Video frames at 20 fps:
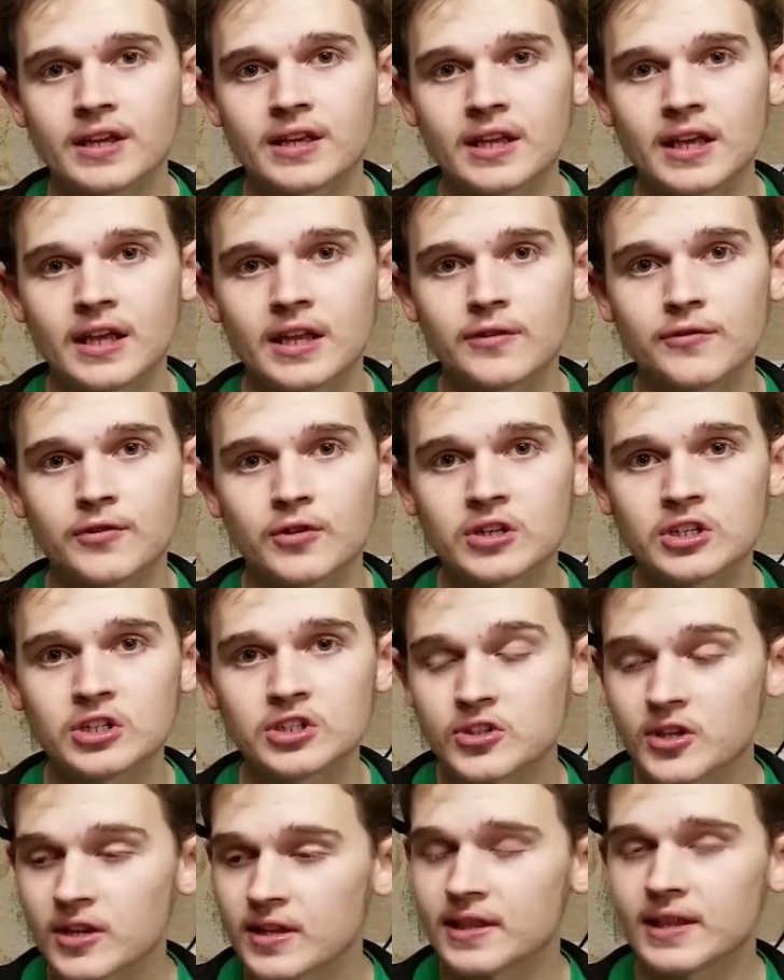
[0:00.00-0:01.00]
and if you're
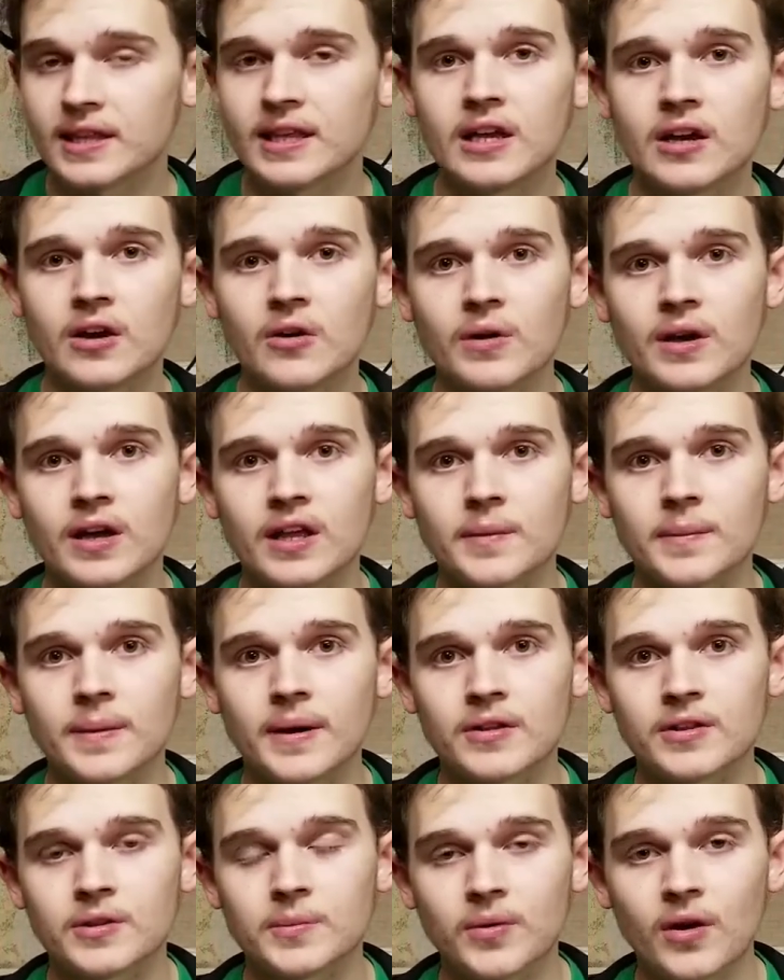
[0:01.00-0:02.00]
interested in Leo and
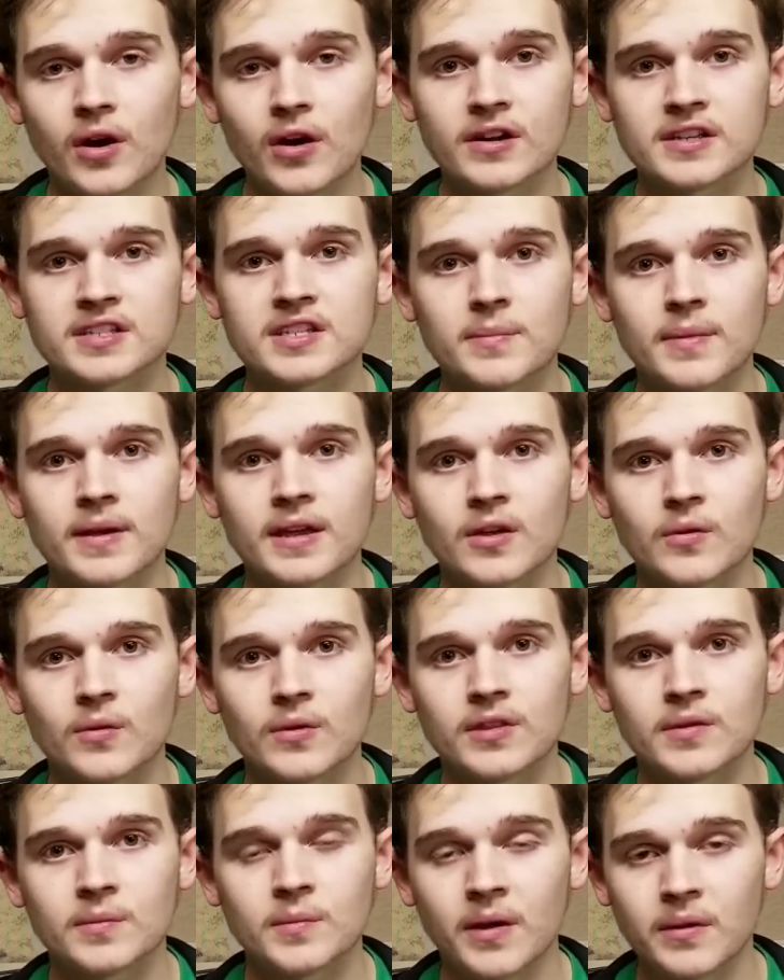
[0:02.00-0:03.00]
about the progress I'm making with
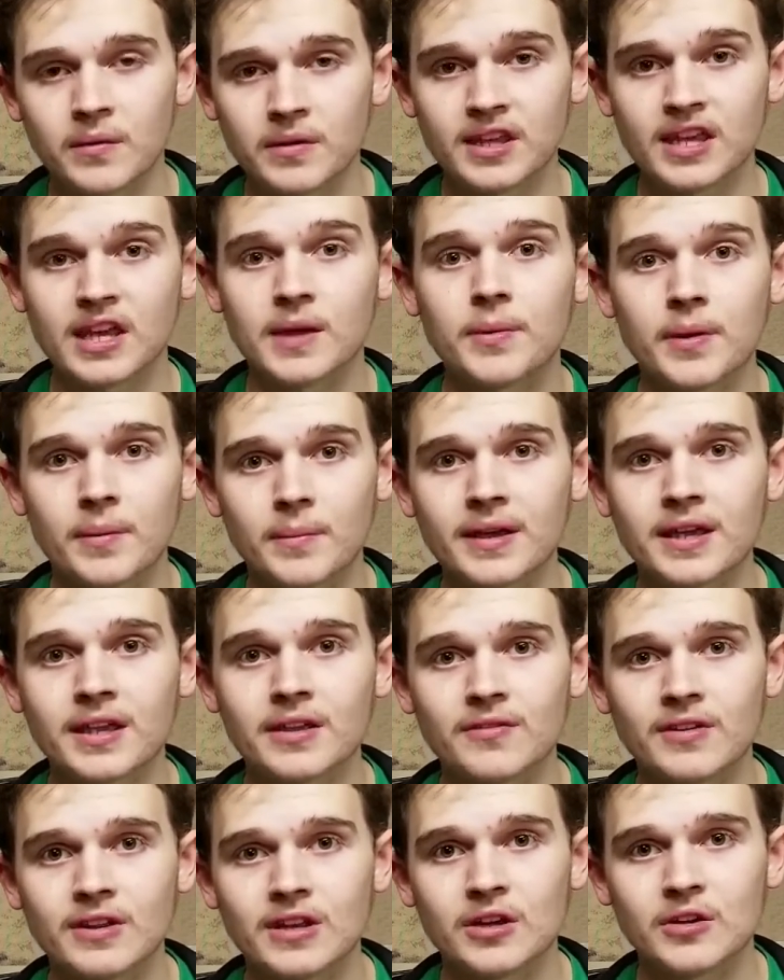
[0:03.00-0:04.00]
him, I'm going to keep on making
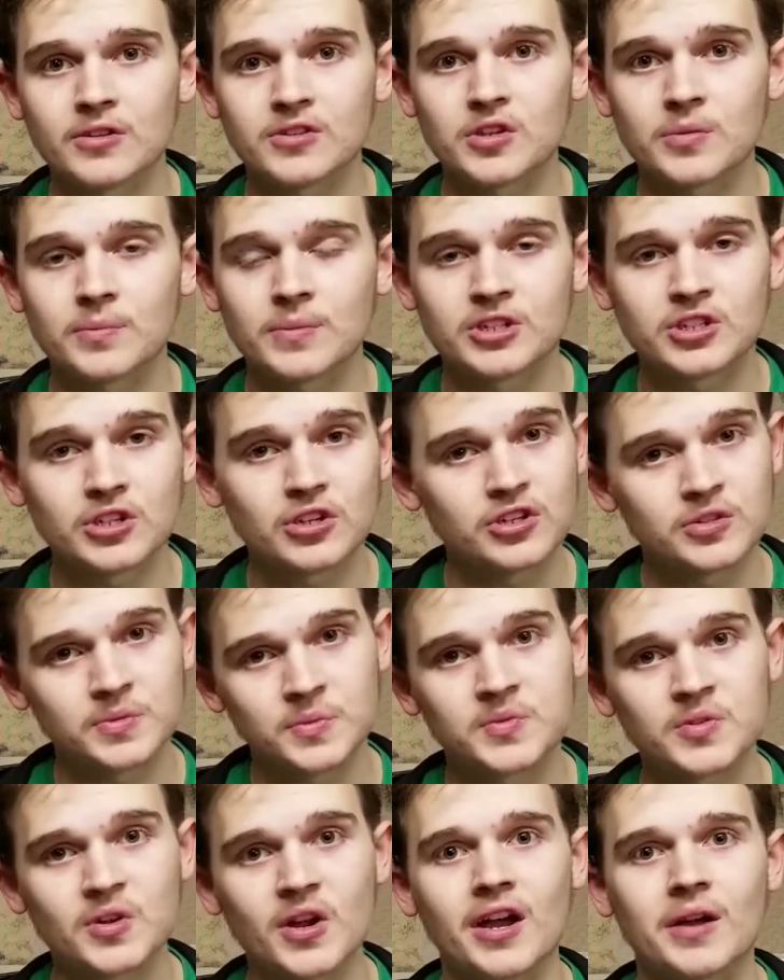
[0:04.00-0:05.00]
videos, so be sure you
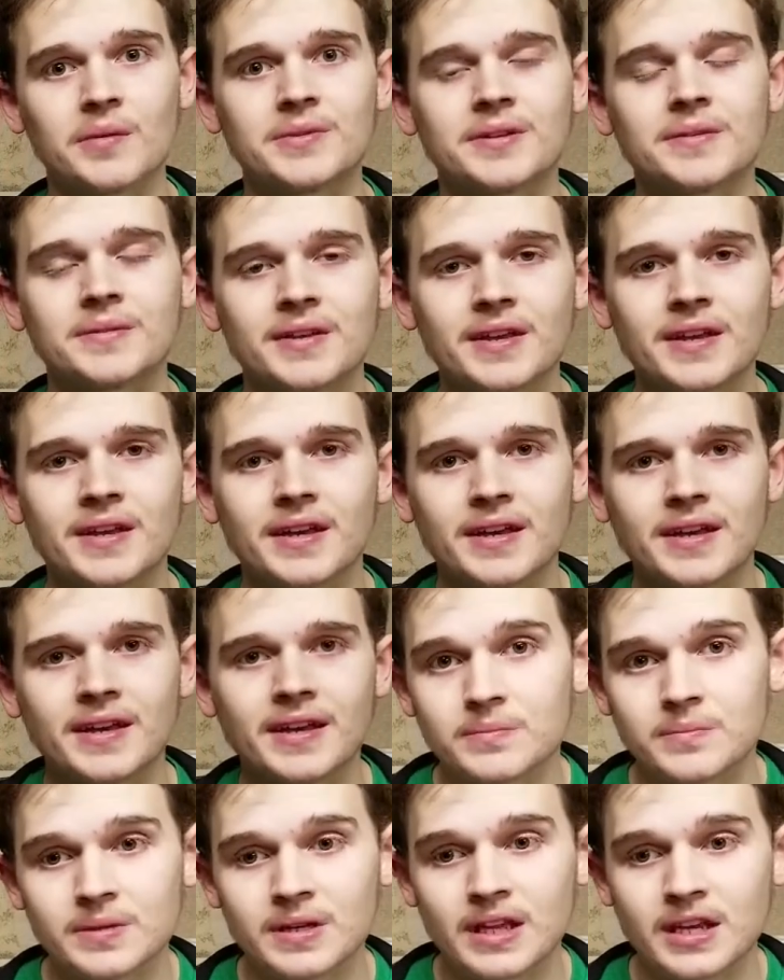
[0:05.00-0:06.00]
subscribe.
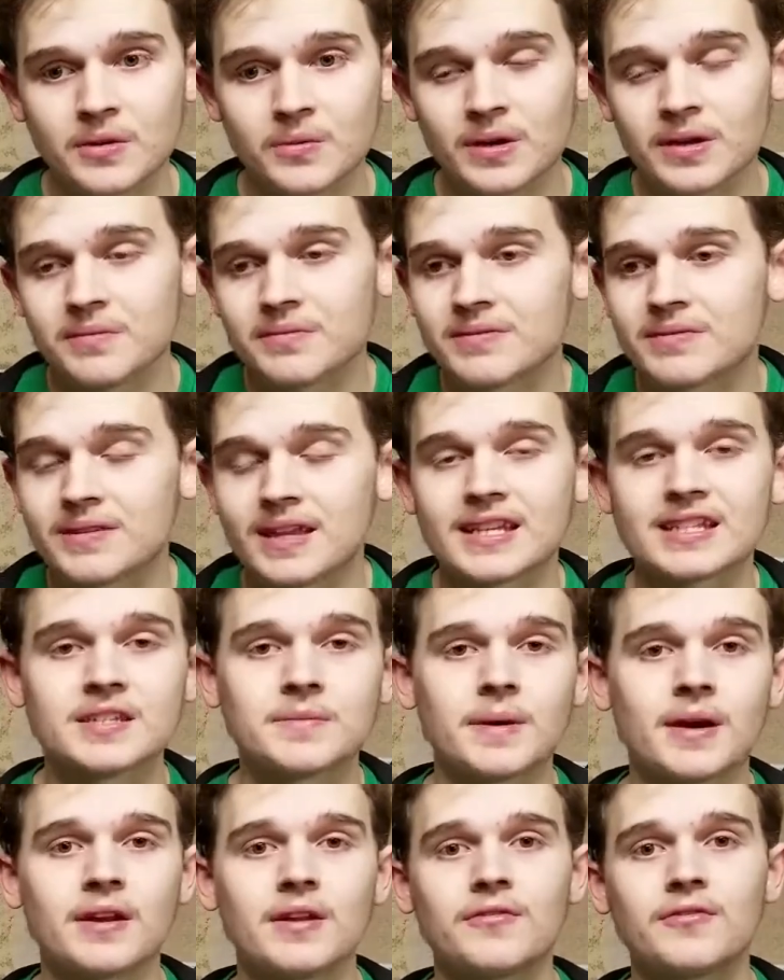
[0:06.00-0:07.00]
But anyway, that's
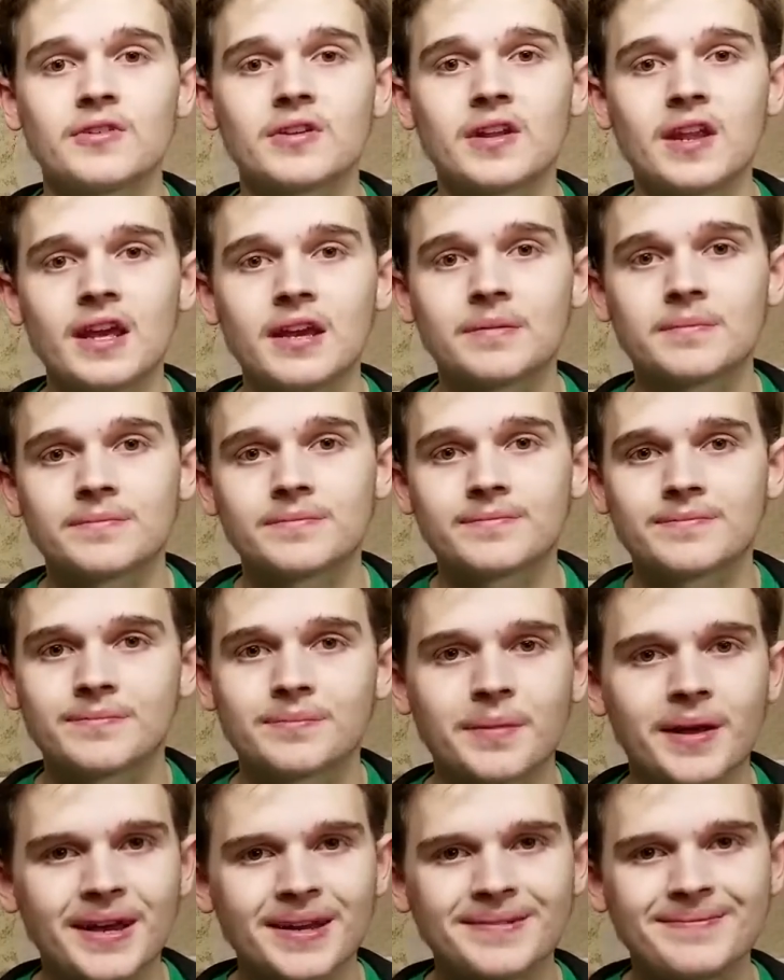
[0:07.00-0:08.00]
about it for today.
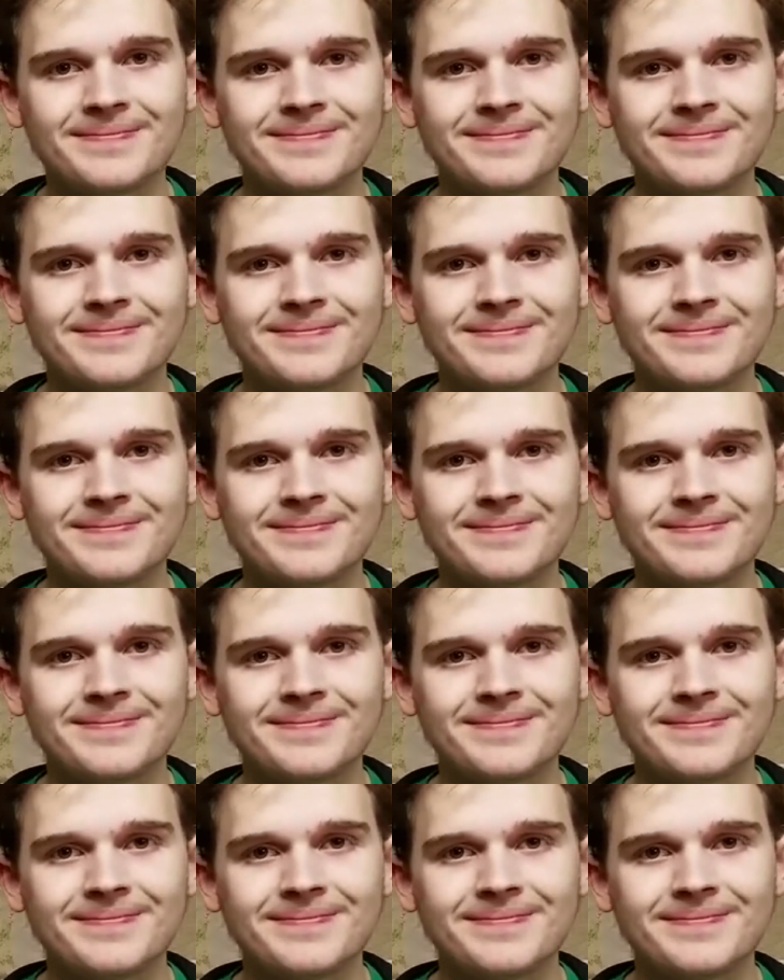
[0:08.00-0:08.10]
Bye.